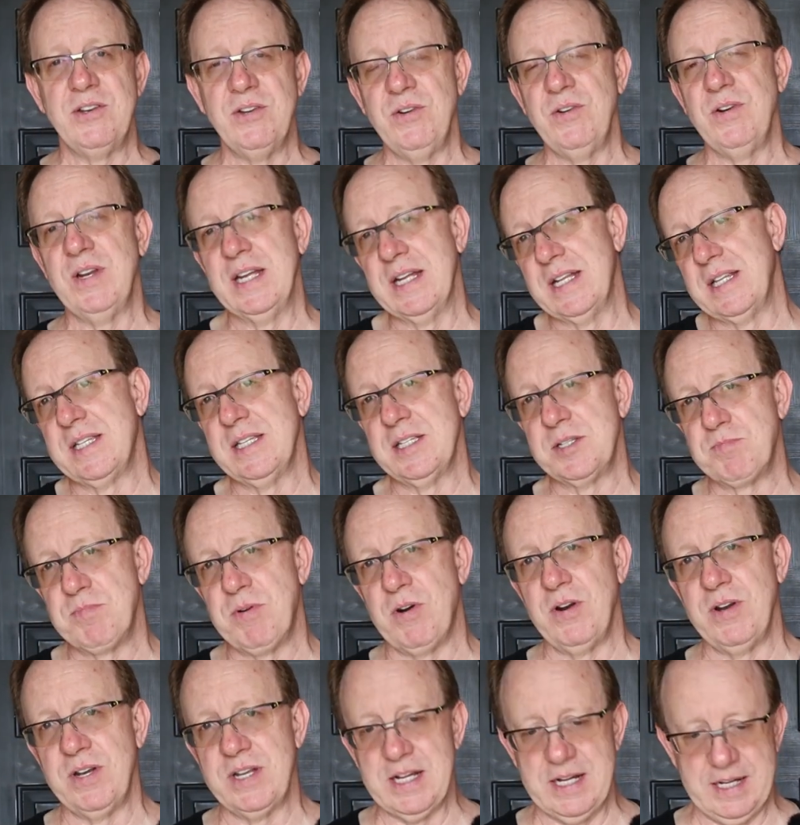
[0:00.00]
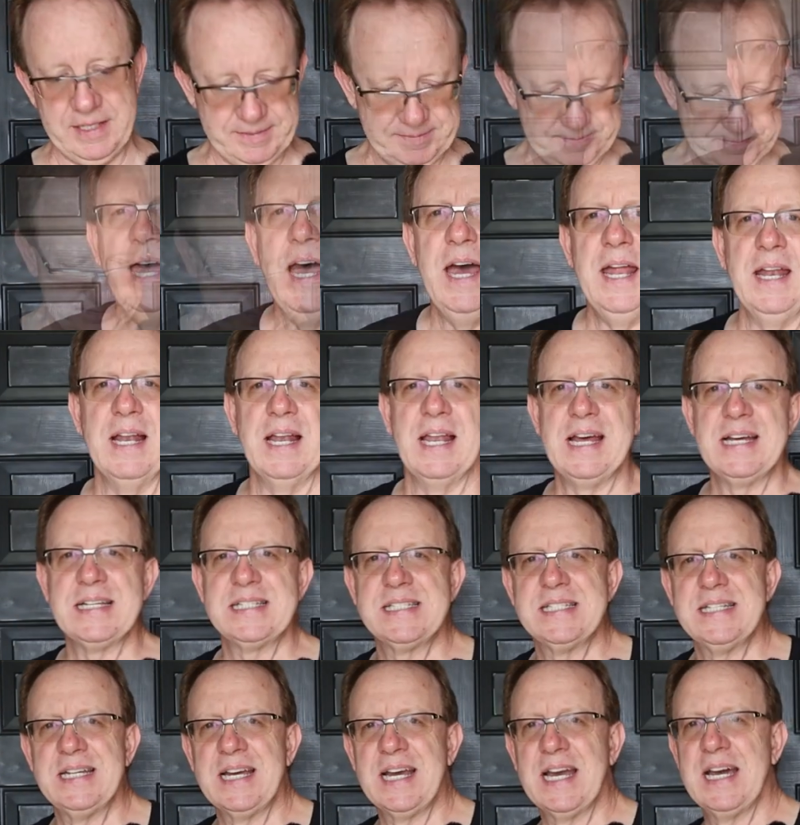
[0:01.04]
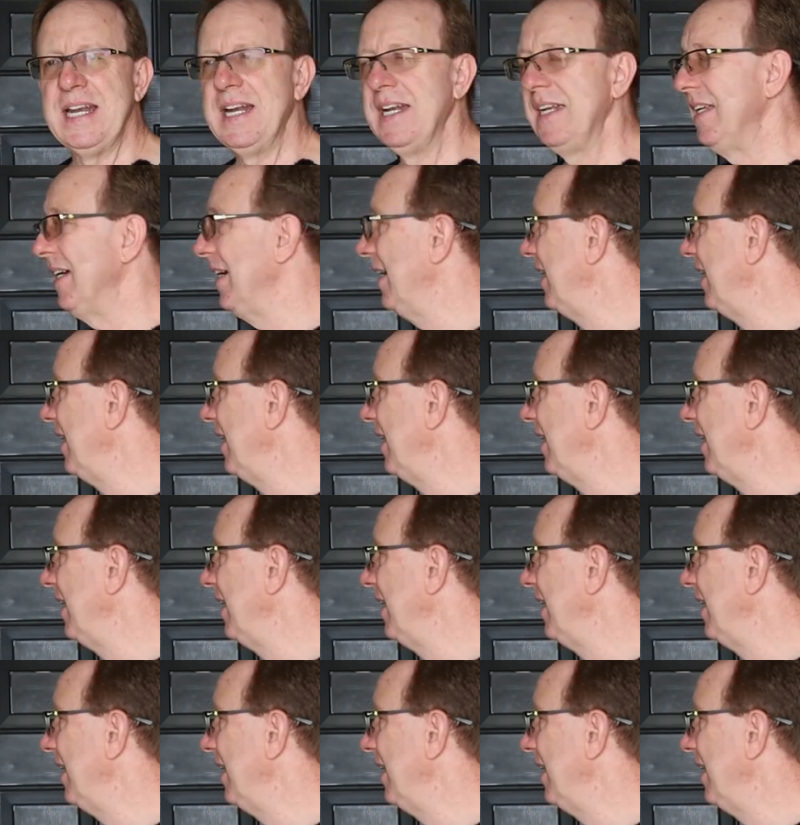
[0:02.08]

to to get this part done. And the last thing I'd have